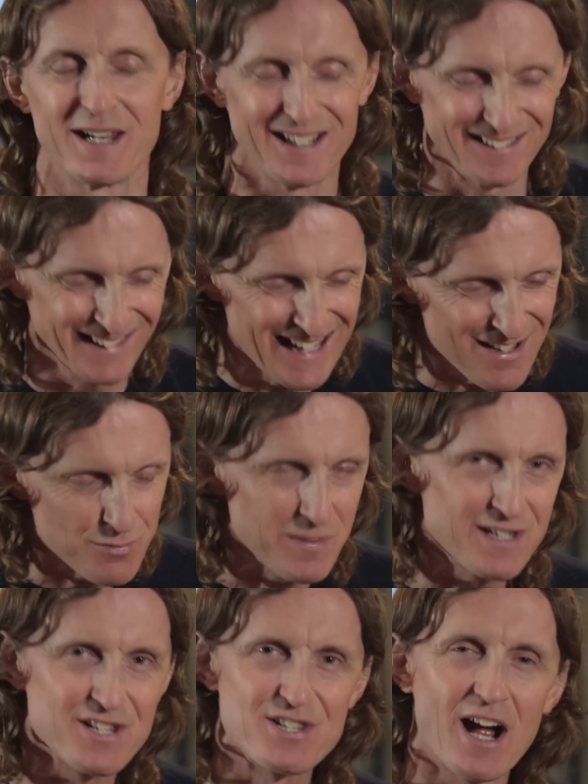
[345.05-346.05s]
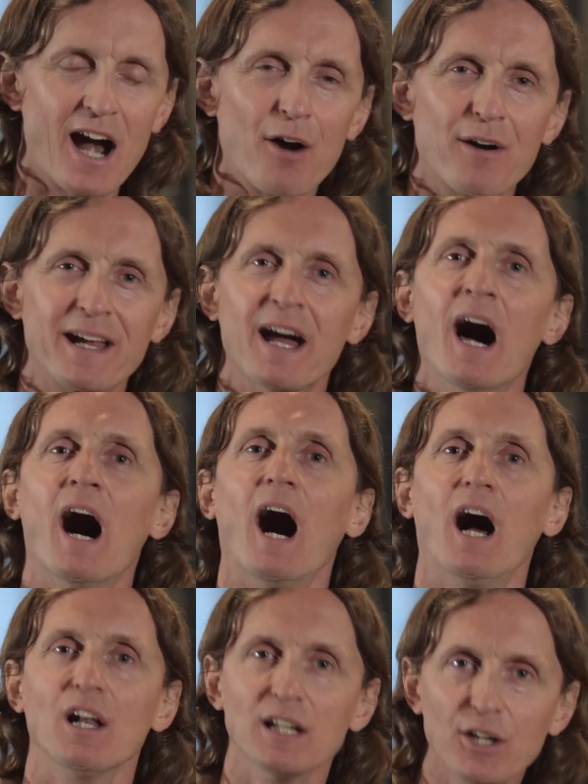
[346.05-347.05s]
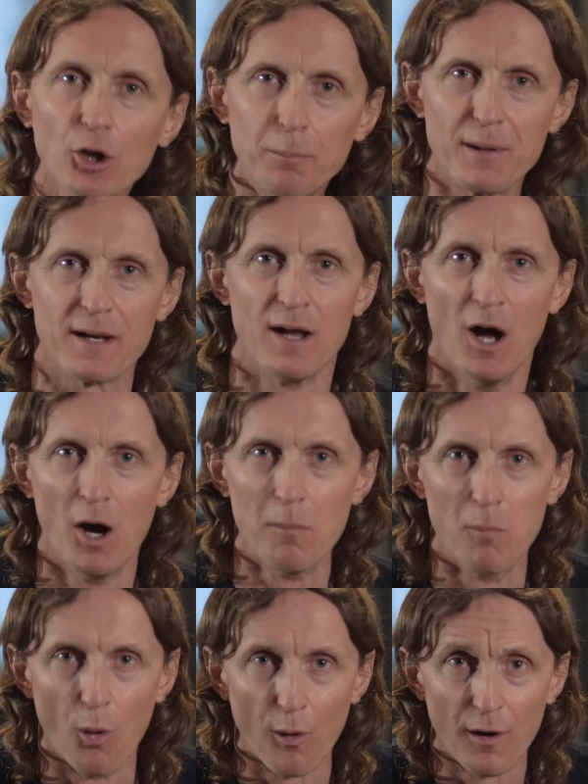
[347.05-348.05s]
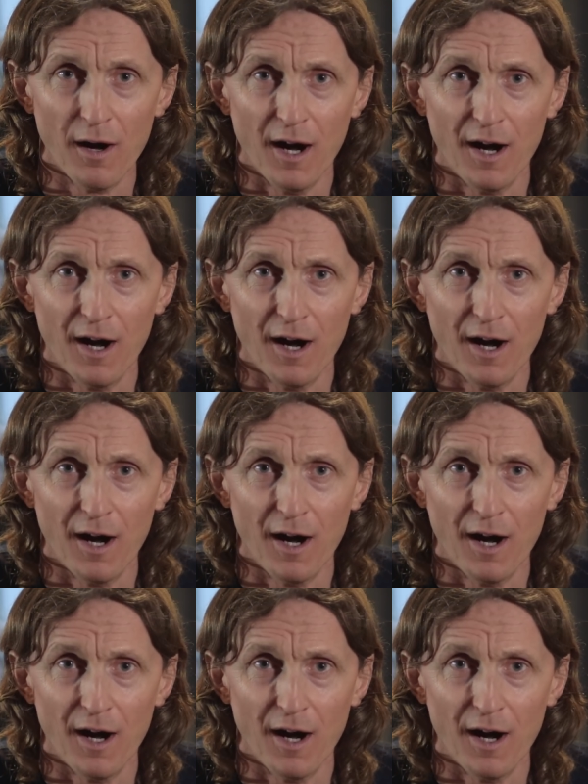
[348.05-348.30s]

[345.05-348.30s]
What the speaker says: it leaves me desiring a little bit more